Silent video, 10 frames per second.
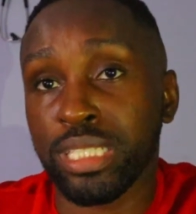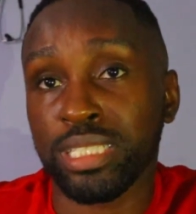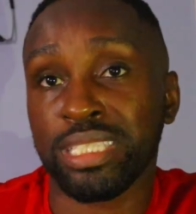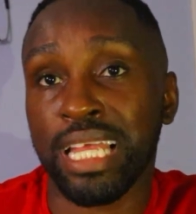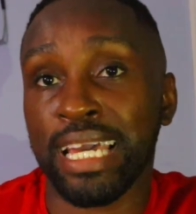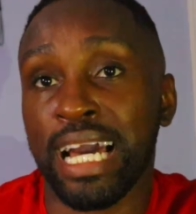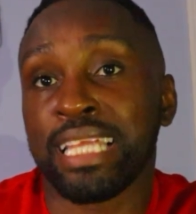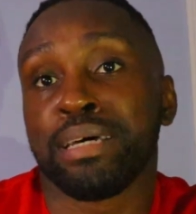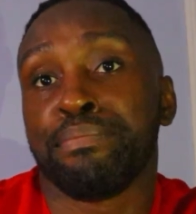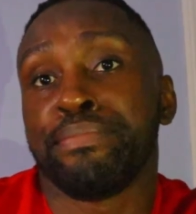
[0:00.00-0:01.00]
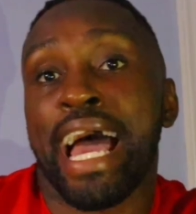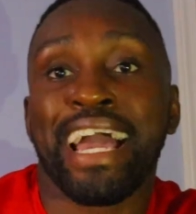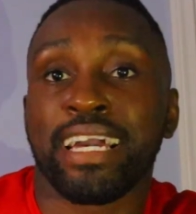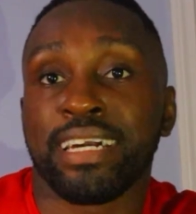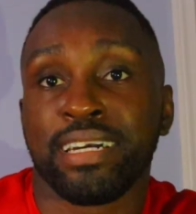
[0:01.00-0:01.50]
it's like at the
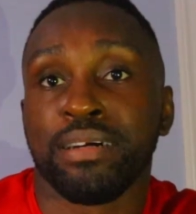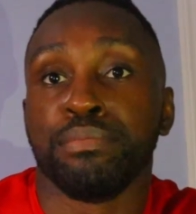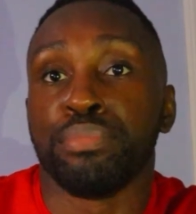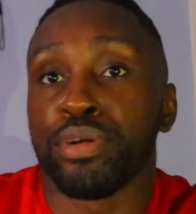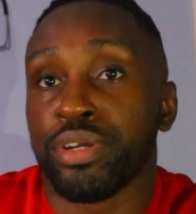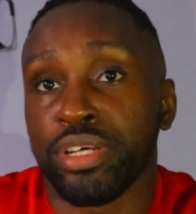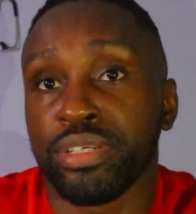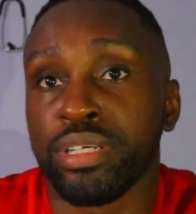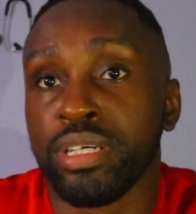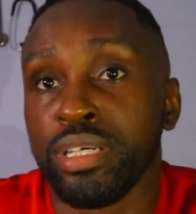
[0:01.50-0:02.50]
back burner.